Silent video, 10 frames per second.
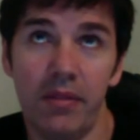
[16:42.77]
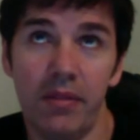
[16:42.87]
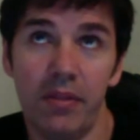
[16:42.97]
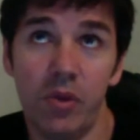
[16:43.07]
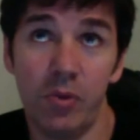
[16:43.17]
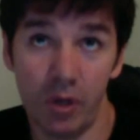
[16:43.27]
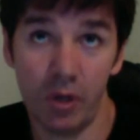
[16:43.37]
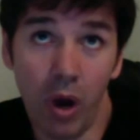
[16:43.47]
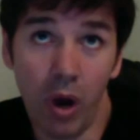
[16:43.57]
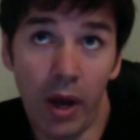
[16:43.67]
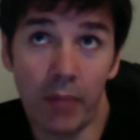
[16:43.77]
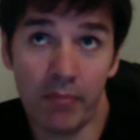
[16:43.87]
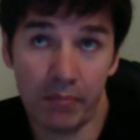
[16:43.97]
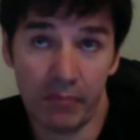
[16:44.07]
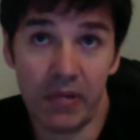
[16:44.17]
to
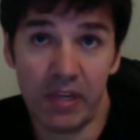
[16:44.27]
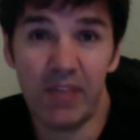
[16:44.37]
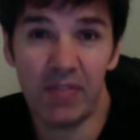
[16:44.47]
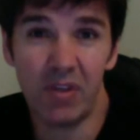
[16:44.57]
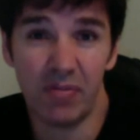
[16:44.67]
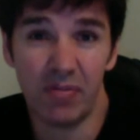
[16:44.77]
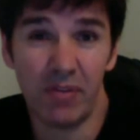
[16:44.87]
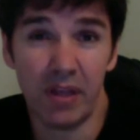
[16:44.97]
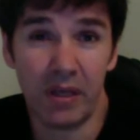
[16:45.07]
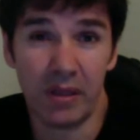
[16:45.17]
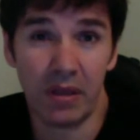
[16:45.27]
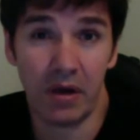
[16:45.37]
inquire, it gives you the feeling that,